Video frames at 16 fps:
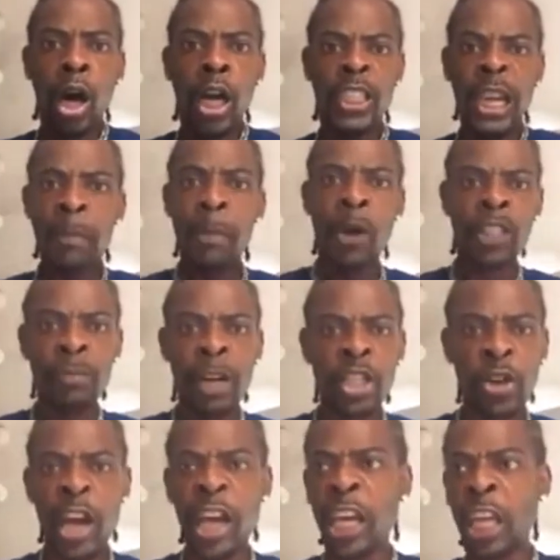it's a buzz him I
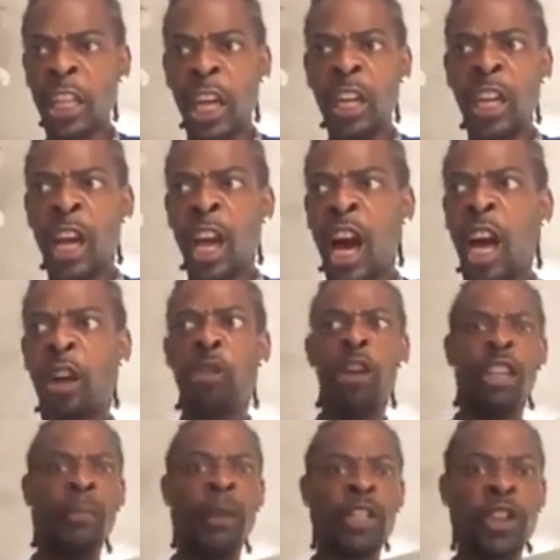try to get and I create him I